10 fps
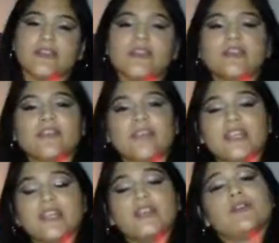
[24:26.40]
thank
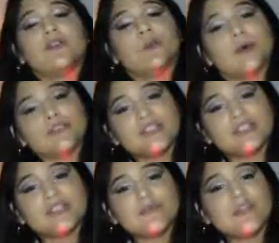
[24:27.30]
you for watching this
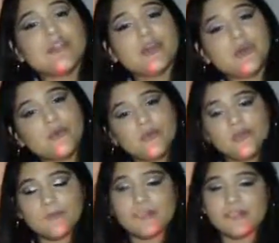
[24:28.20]
video if you've made
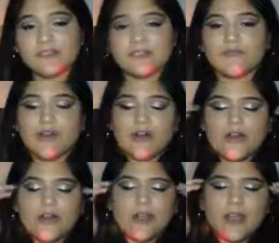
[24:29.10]
it this far.
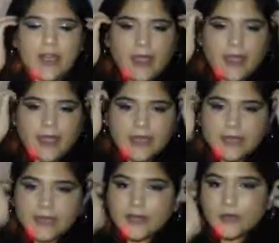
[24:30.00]
And I
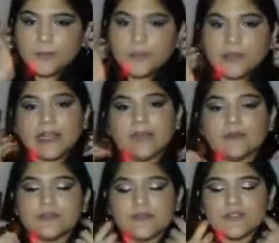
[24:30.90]
hope you like what you
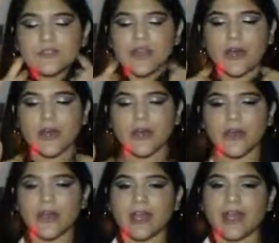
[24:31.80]
saw.
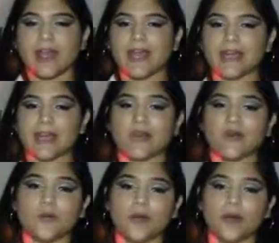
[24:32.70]
And I hope
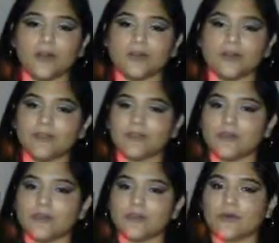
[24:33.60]
all of you
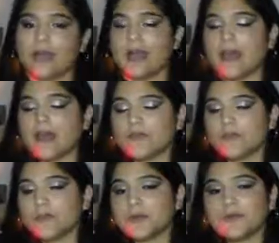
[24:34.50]
have a
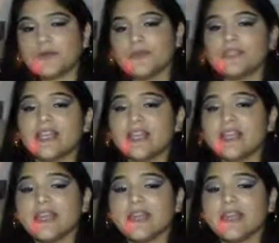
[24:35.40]
wonderful day,